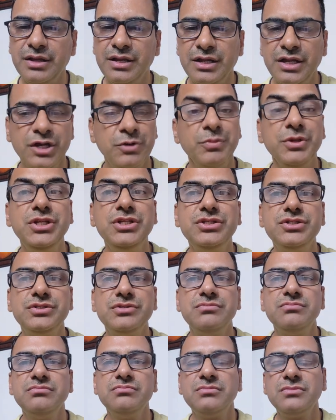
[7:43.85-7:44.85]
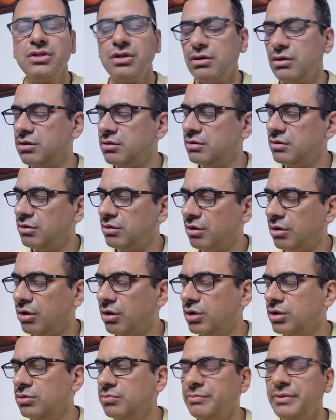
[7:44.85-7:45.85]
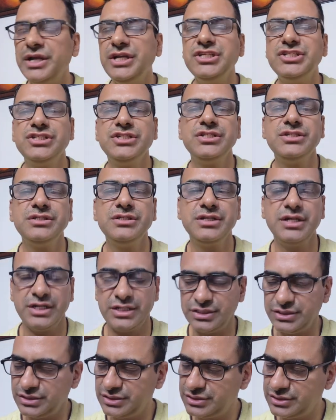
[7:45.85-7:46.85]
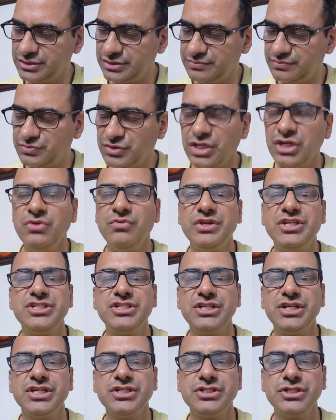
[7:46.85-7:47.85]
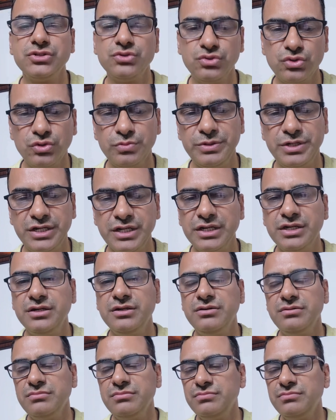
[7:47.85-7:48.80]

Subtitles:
It means all medicine and investigation should be done